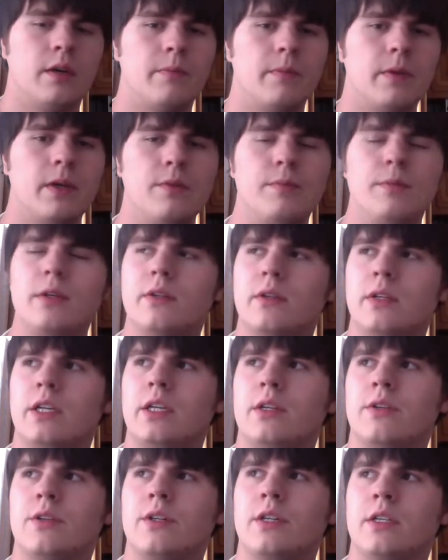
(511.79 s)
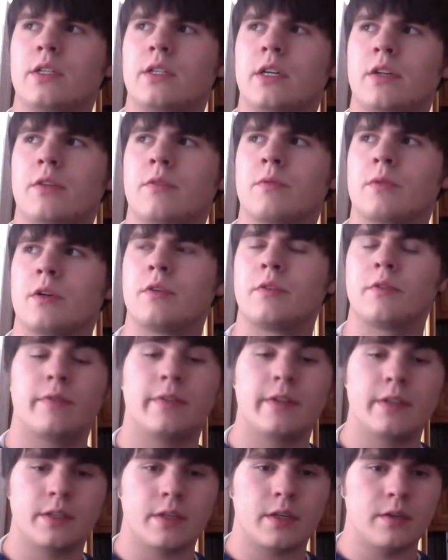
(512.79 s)
maybe later on down the road, if
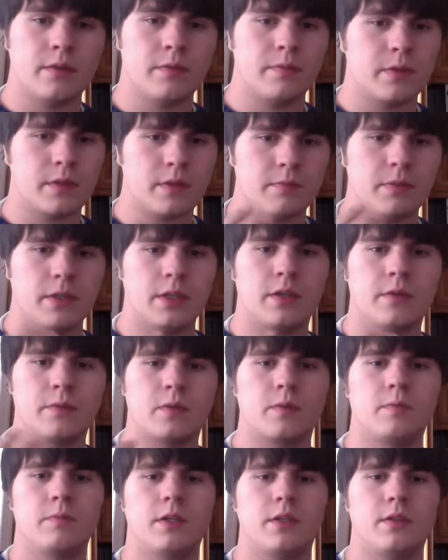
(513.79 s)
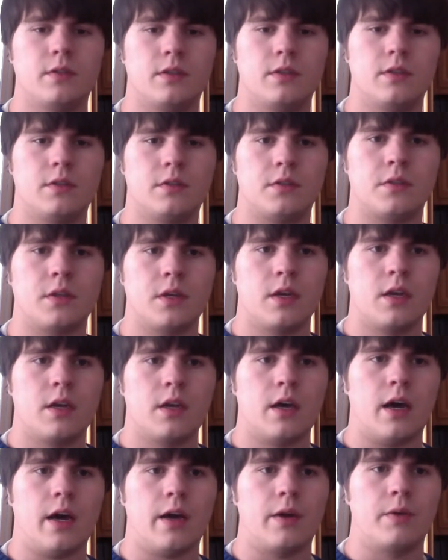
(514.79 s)
this becomes a business,
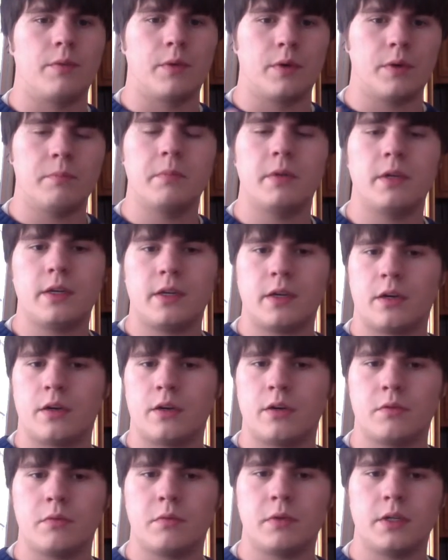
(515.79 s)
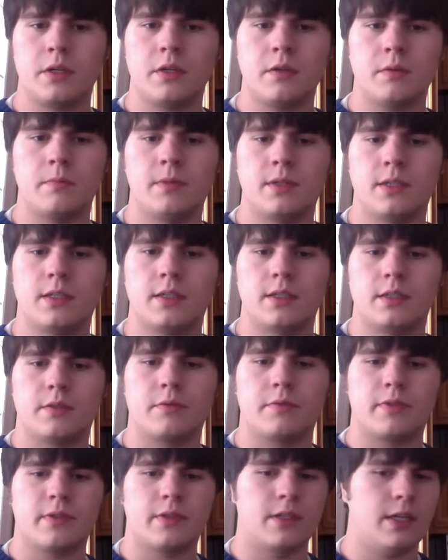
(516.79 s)
I will make hardware. But
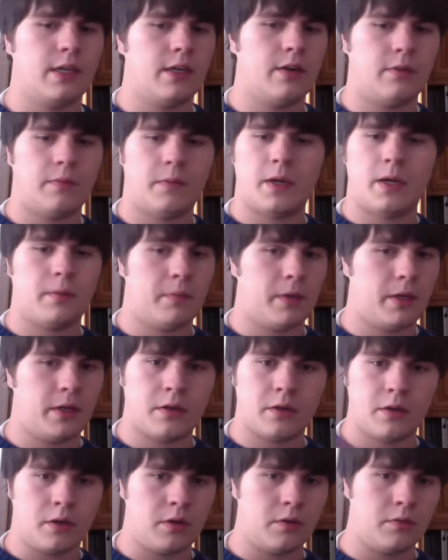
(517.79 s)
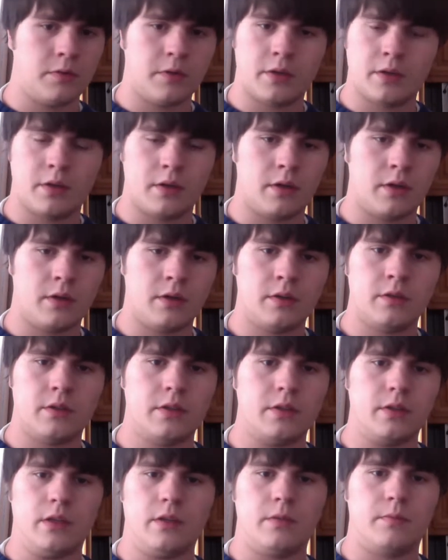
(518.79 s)
for now, I'm not making hardware at all.
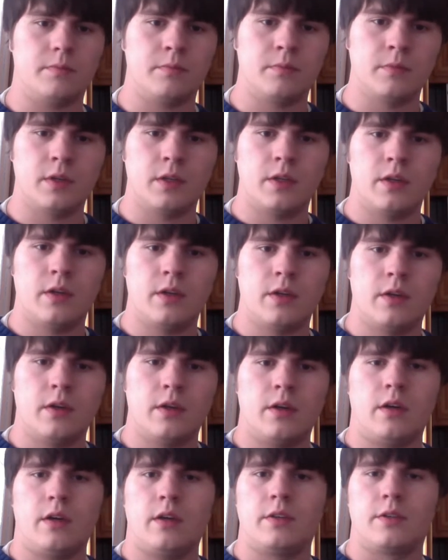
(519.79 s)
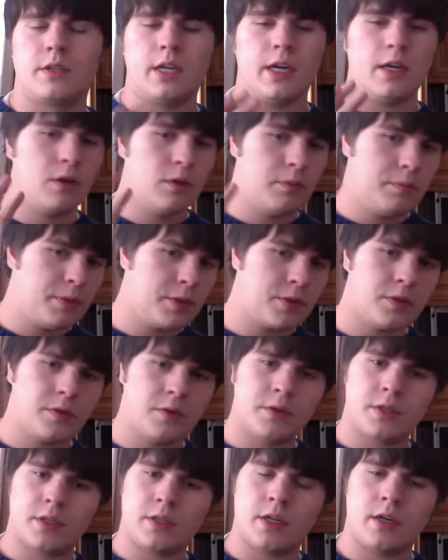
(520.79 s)
It's not open
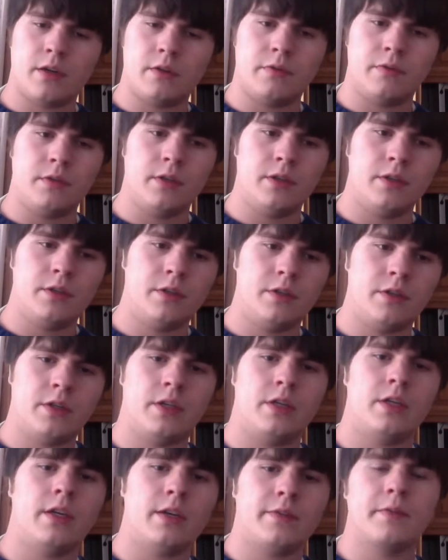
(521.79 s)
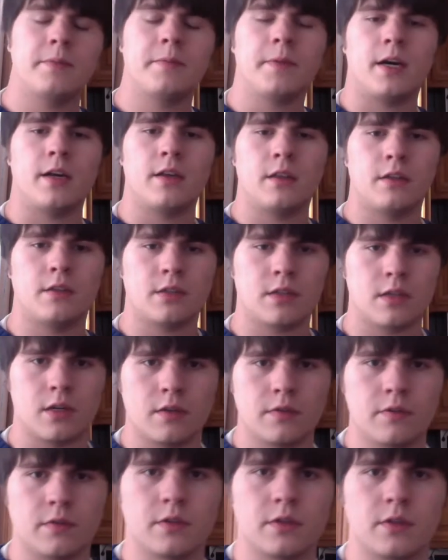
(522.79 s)
source software. You're gonna have to buy the
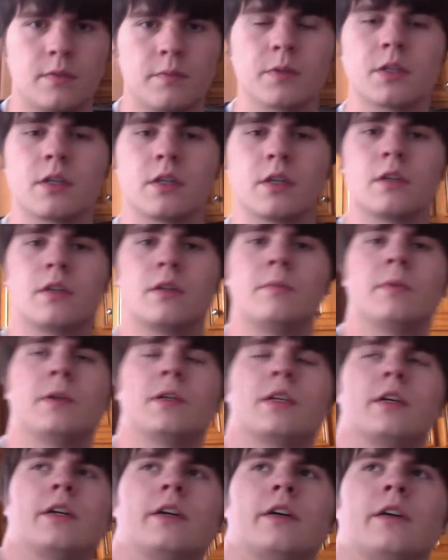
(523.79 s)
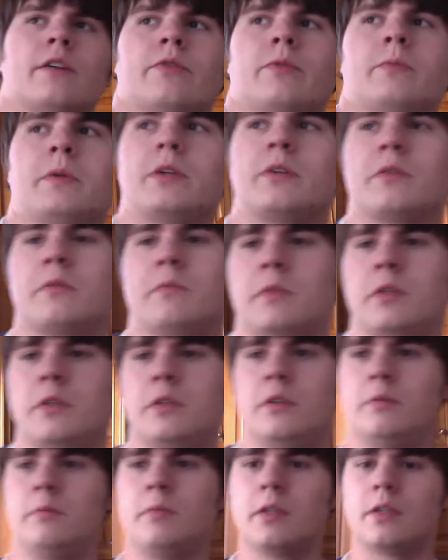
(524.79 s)
software. I'm sorry, but I have to make some
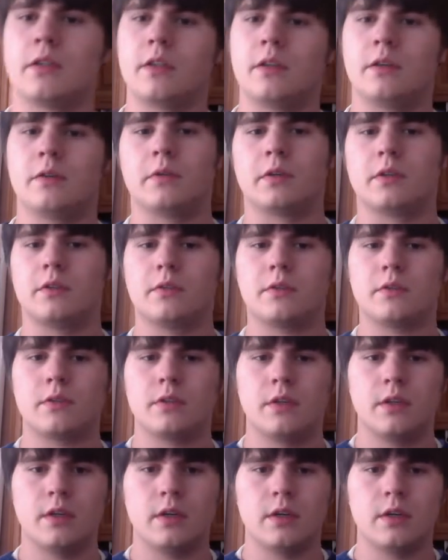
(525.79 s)
money. But anyways,